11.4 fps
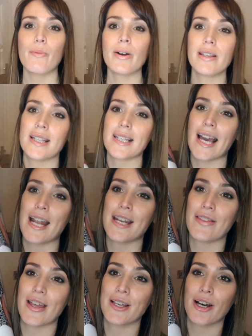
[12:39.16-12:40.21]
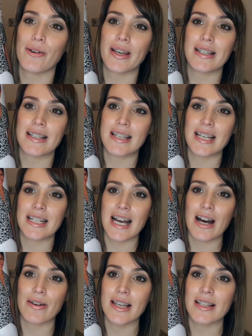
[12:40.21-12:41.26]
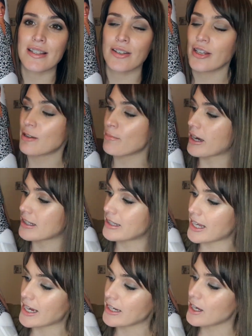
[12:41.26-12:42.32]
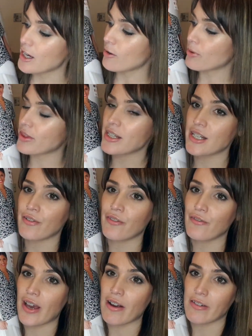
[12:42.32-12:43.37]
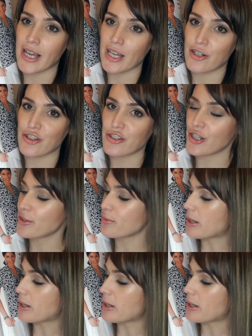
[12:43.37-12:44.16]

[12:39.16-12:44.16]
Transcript: Once again, they go into detail inside the magazine with the different variations that you